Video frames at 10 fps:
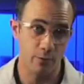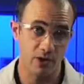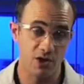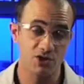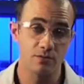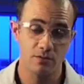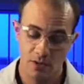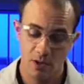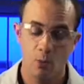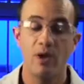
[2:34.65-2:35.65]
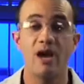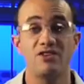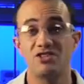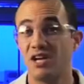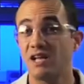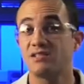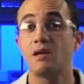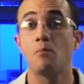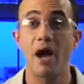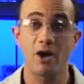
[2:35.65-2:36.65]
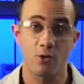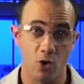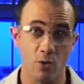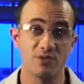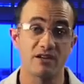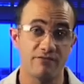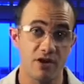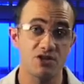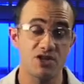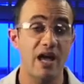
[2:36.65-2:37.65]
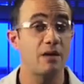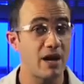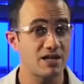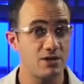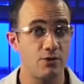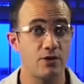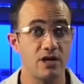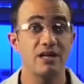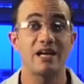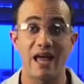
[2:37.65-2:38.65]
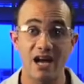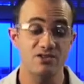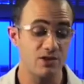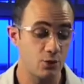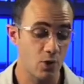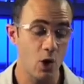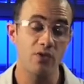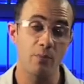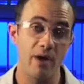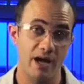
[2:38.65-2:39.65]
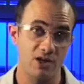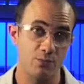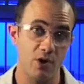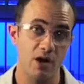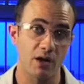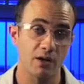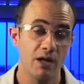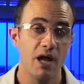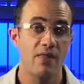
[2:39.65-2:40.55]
formulation, we have the chance that microbes like fungi and bacteria can actually grow in the packaged product.